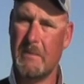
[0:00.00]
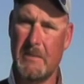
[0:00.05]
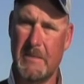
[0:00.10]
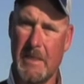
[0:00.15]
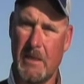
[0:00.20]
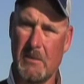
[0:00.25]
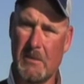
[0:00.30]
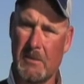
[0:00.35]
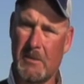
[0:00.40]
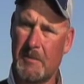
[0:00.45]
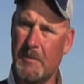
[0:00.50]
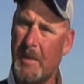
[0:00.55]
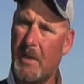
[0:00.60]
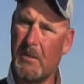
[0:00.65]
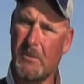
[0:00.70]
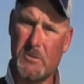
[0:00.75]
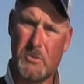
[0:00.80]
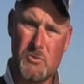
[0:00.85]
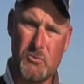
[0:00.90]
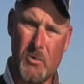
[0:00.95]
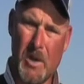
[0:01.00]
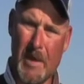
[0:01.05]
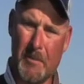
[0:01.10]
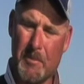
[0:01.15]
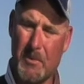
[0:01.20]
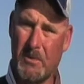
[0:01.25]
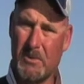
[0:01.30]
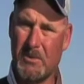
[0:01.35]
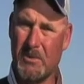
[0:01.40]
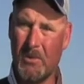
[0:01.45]
Delta smelt,
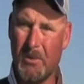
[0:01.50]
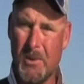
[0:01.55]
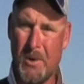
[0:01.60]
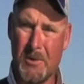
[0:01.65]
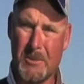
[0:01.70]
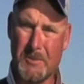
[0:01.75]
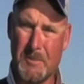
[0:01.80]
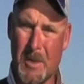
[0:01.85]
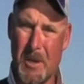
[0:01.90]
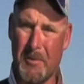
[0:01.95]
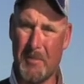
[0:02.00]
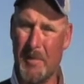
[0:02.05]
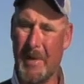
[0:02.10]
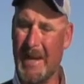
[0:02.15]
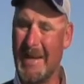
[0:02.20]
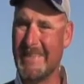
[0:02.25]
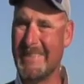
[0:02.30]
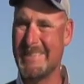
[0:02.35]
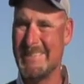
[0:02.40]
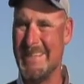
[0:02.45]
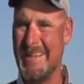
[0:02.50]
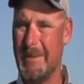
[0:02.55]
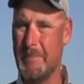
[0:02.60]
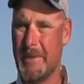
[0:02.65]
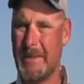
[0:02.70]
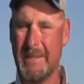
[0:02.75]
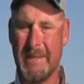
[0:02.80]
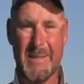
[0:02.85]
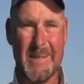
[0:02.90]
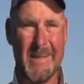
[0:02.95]
stripers, largemouth bass,
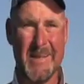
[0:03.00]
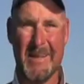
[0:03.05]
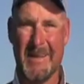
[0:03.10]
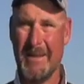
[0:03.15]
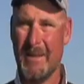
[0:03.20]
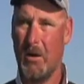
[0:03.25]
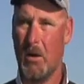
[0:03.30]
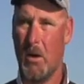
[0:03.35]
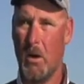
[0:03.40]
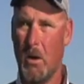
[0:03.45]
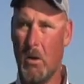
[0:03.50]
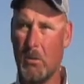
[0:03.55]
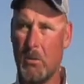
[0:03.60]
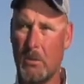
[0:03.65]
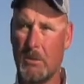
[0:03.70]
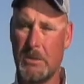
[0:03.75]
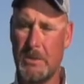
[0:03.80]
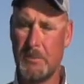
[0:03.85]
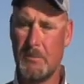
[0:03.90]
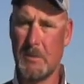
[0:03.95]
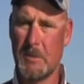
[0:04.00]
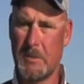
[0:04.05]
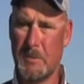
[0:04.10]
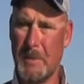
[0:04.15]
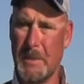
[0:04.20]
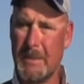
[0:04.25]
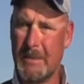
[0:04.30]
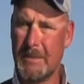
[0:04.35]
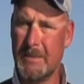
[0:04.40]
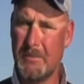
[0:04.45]
salmon, all those different
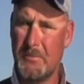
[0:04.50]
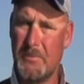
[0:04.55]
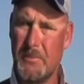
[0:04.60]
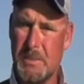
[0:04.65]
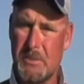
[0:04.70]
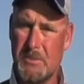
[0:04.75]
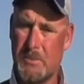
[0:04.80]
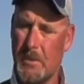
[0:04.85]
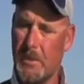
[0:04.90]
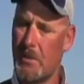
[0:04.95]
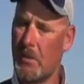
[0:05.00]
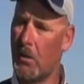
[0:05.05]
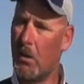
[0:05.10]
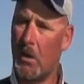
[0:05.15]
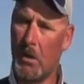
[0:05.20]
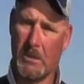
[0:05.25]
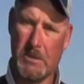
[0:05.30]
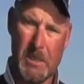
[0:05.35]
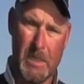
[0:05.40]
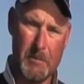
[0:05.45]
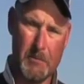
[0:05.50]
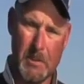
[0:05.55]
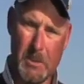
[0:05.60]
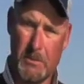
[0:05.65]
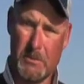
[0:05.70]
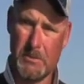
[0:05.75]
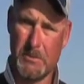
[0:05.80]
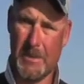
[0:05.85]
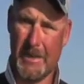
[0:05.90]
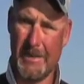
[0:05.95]
species of fish are at their all-time
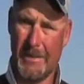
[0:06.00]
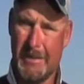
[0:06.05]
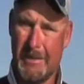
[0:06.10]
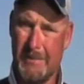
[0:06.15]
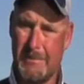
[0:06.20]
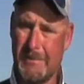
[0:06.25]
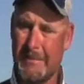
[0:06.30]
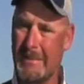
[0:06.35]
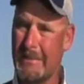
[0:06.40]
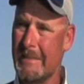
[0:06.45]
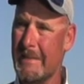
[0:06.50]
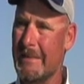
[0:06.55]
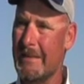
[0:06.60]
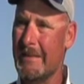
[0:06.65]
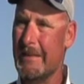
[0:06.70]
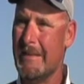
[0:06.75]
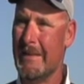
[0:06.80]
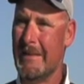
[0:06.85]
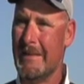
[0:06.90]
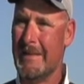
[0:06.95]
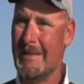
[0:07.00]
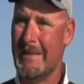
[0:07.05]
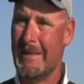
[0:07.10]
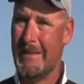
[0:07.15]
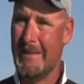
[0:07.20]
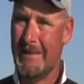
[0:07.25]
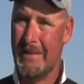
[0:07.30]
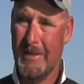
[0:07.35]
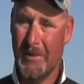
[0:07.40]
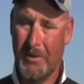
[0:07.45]
lows right now.
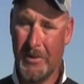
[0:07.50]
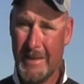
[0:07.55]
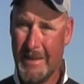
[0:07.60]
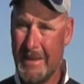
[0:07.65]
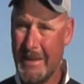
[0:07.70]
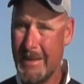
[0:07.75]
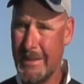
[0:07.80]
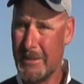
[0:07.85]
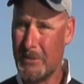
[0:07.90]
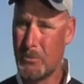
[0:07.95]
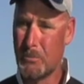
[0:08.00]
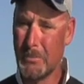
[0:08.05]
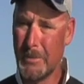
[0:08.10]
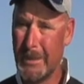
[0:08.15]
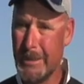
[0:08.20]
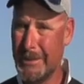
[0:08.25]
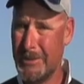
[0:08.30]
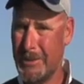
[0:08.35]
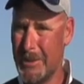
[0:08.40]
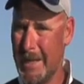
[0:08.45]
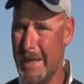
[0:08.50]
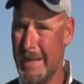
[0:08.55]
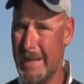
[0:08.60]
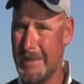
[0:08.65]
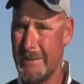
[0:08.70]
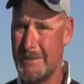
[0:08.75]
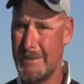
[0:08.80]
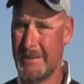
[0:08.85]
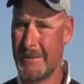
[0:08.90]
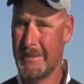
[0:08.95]
The only thing that's really
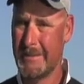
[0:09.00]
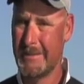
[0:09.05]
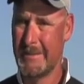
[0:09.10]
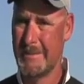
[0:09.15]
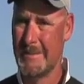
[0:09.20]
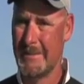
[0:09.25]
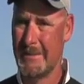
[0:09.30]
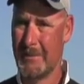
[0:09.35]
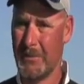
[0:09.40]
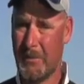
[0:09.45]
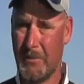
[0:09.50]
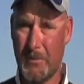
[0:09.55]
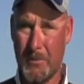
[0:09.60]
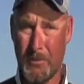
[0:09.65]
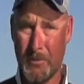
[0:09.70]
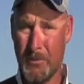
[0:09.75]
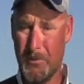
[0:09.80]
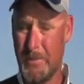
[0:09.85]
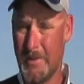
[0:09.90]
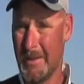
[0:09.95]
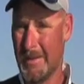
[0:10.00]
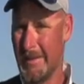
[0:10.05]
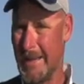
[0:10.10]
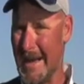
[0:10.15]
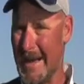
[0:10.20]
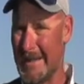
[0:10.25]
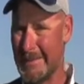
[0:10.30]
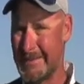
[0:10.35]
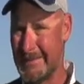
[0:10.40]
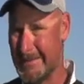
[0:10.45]
changed through the
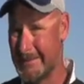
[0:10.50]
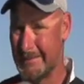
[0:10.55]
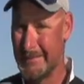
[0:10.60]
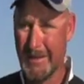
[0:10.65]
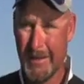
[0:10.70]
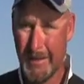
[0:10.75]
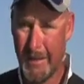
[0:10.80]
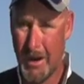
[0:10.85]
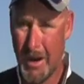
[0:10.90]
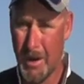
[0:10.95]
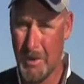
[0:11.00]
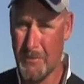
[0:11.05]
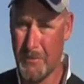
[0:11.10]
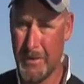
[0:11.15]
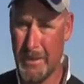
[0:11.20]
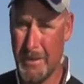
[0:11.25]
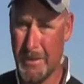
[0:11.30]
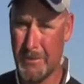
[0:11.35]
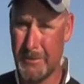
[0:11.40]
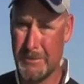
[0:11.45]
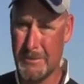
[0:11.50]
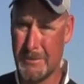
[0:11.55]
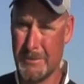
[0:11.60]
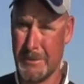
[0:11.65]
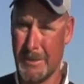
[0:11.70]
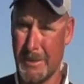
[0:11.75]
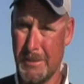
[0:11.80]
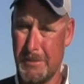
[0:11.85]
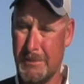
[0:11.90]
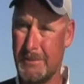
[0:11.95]
last 100 years or
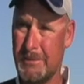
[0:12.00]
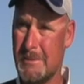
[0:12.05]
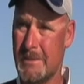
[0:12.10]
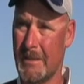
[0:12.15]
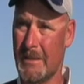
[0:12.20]
so